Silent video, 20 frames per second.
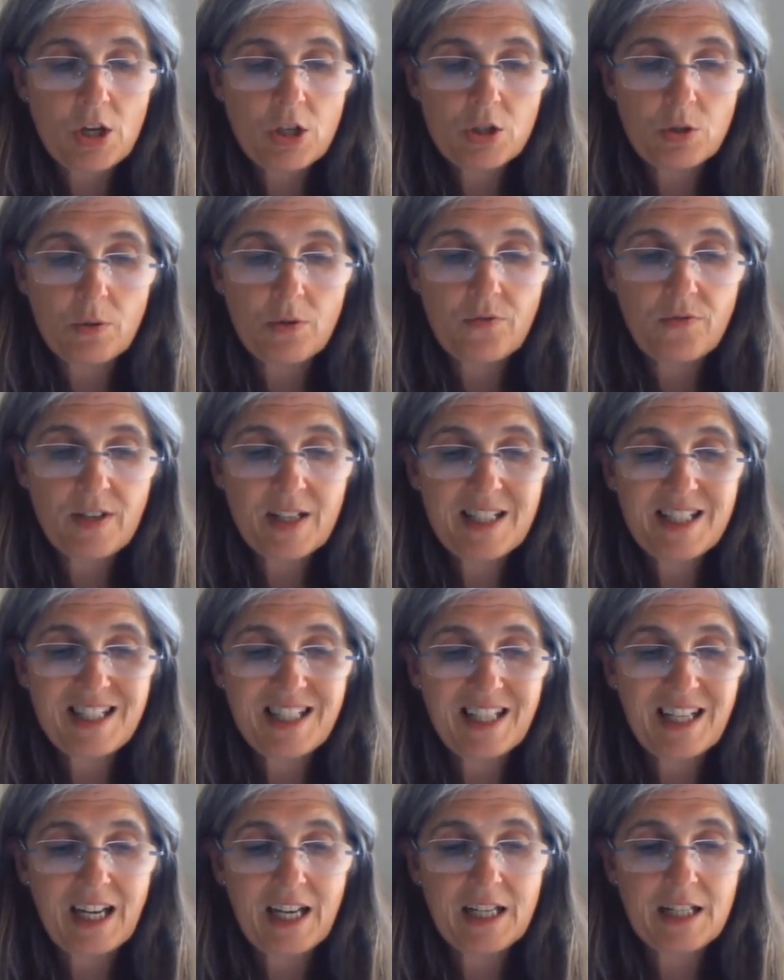So
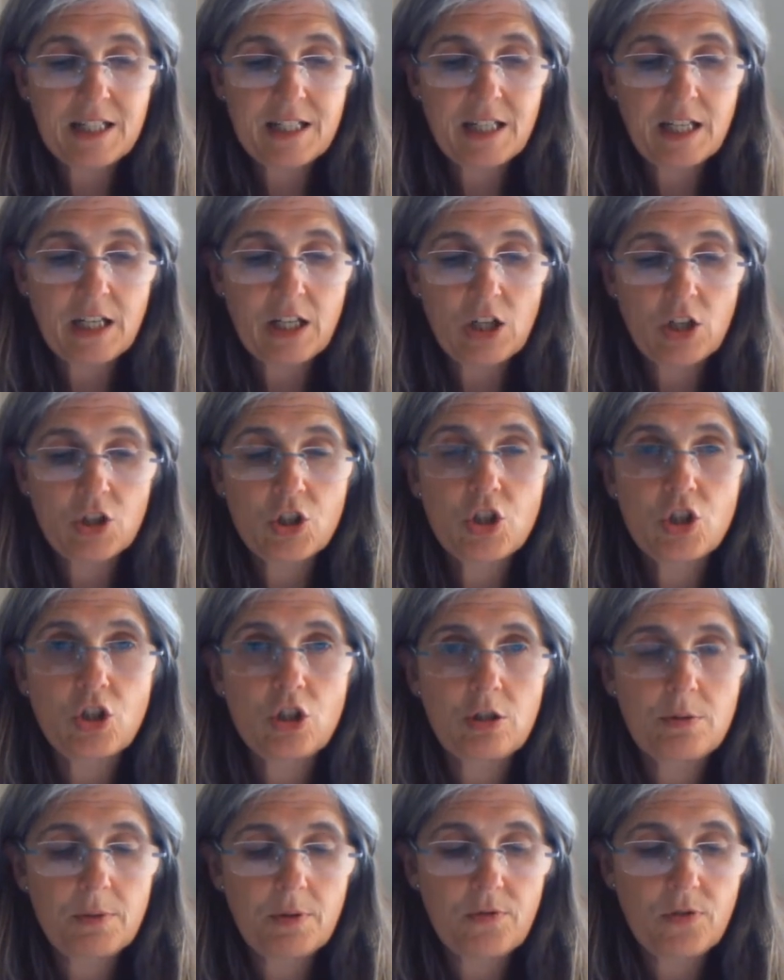investigating
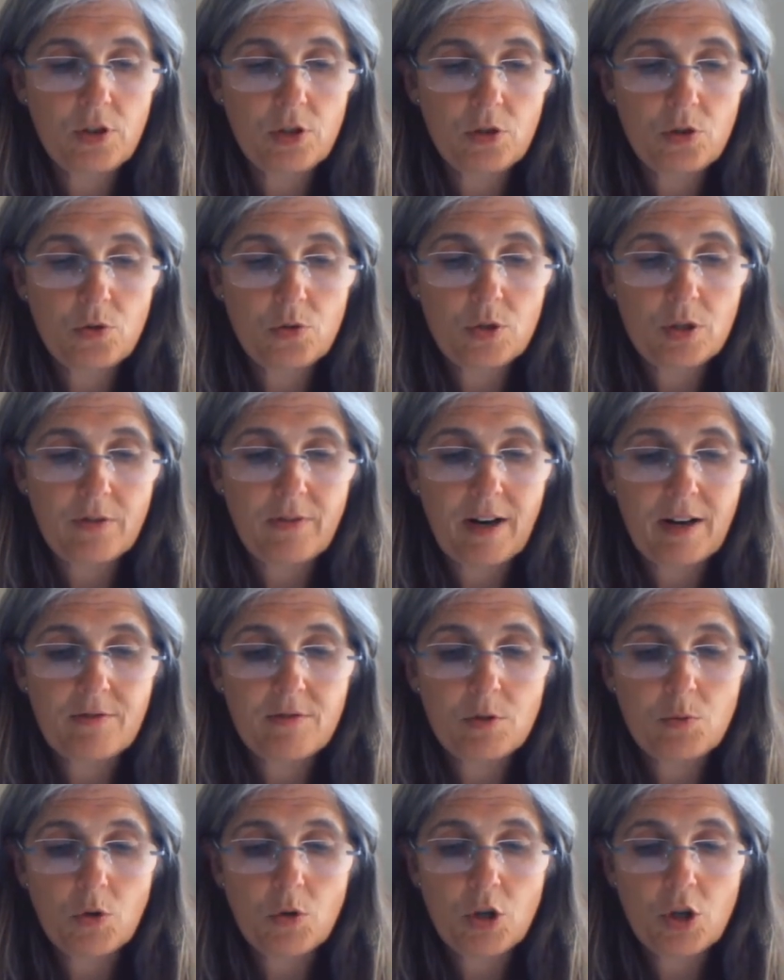consumer views around
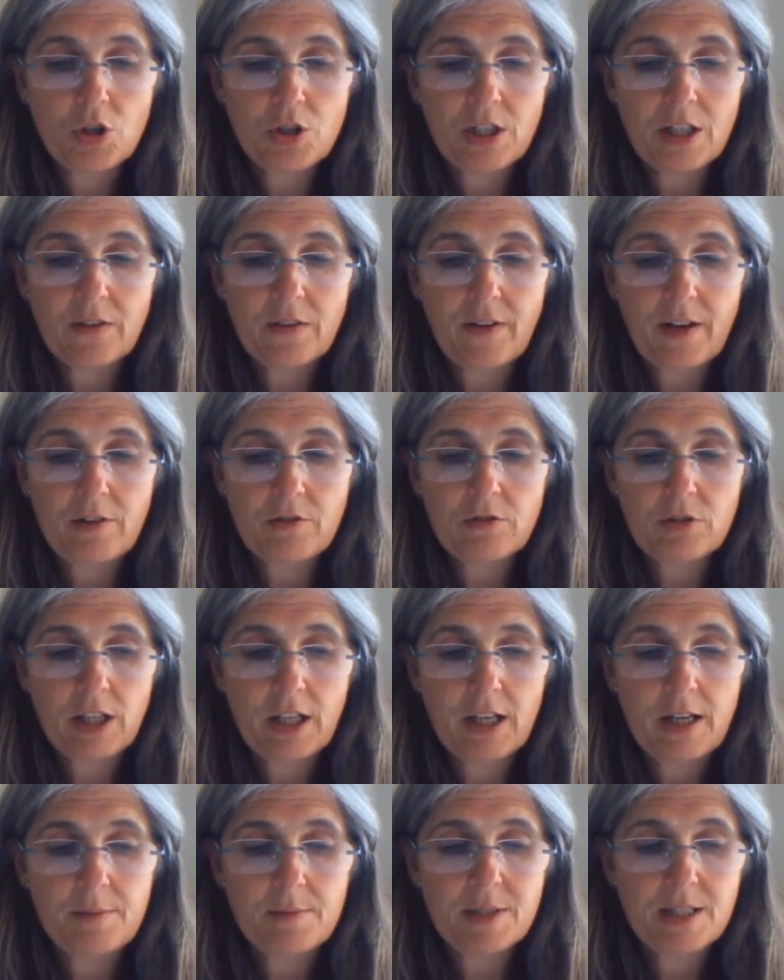the wording of health
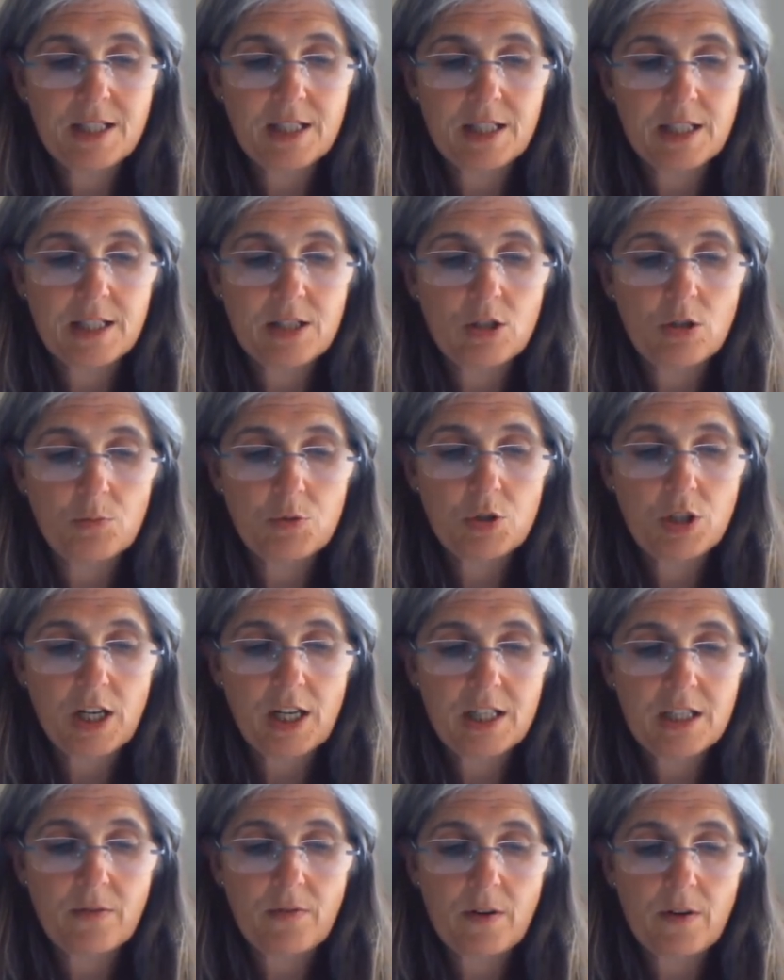claims is the
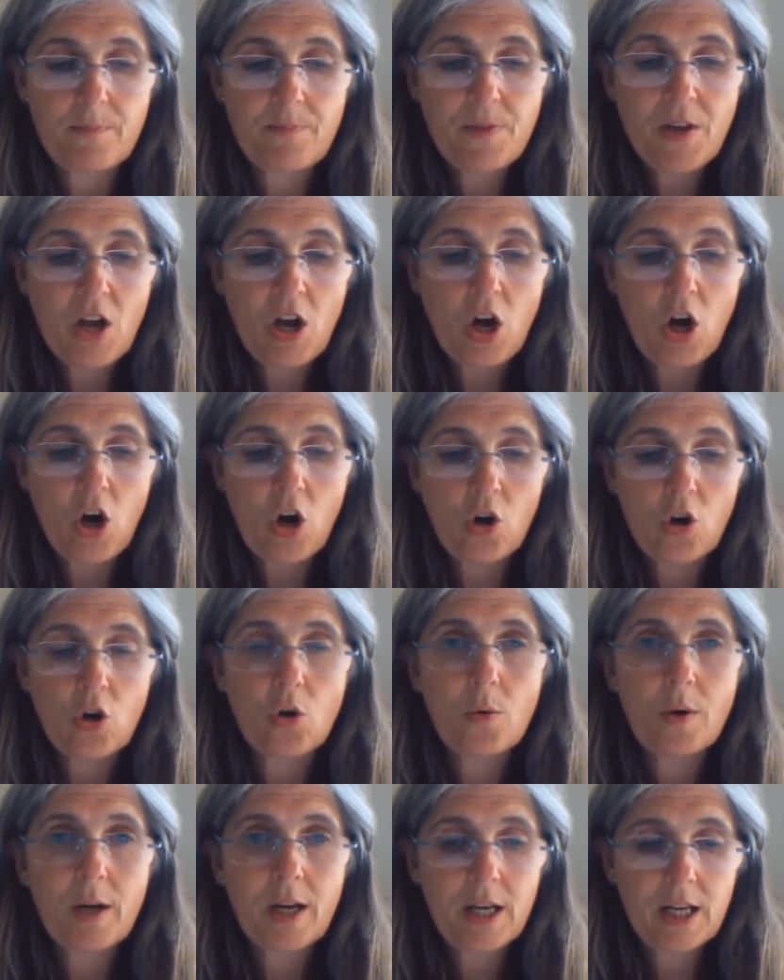subject of an
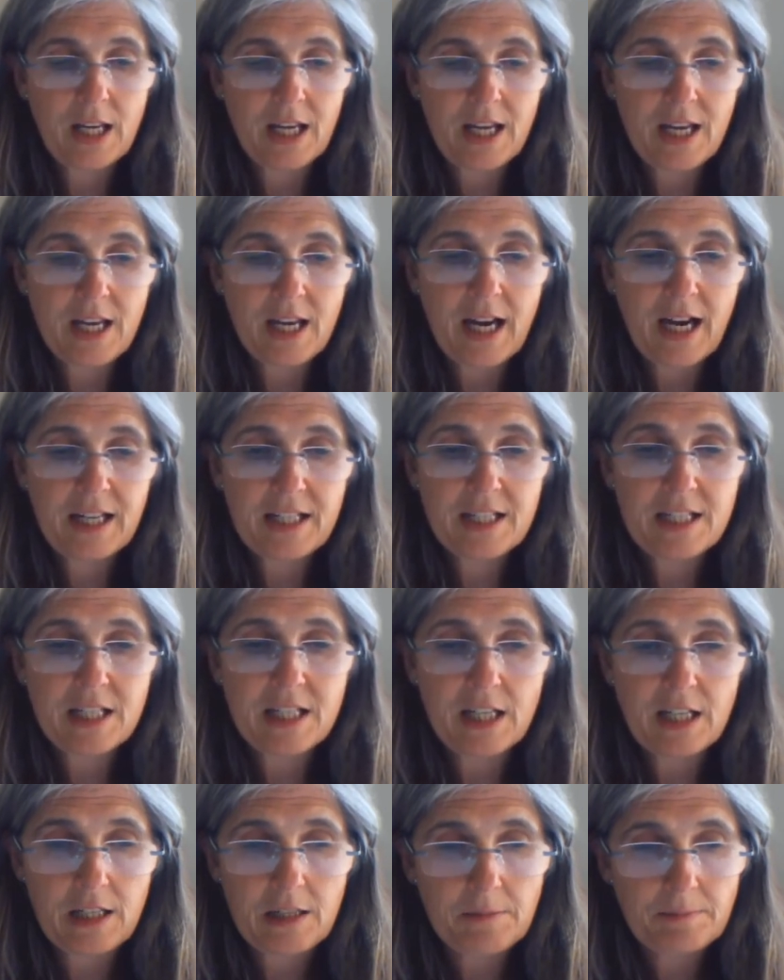ongoing
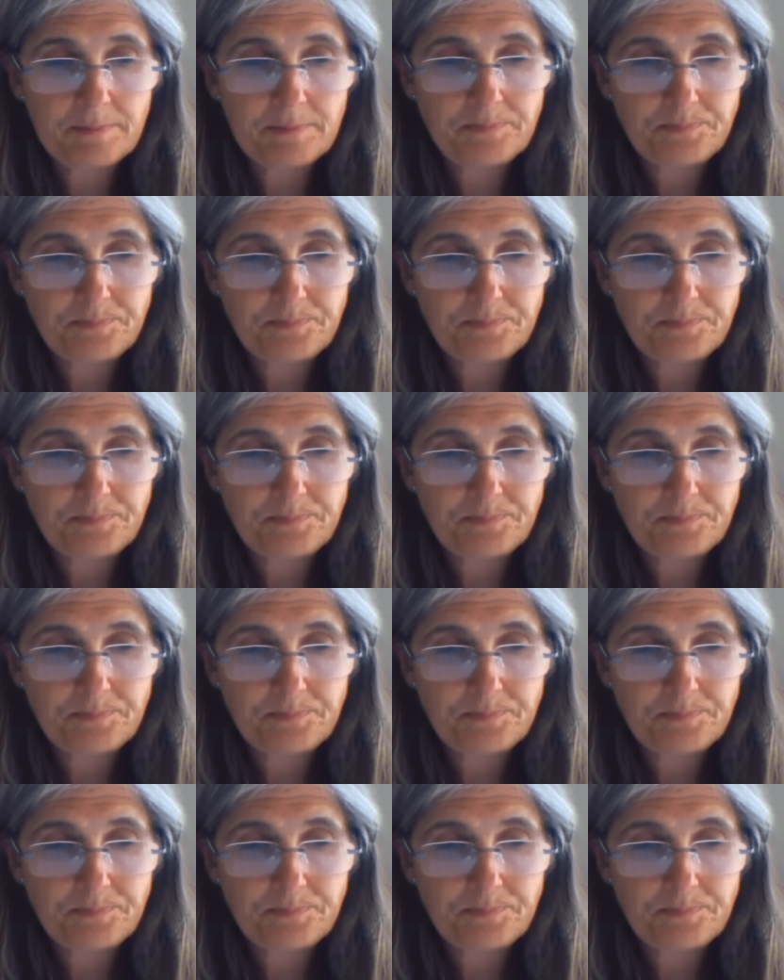EIT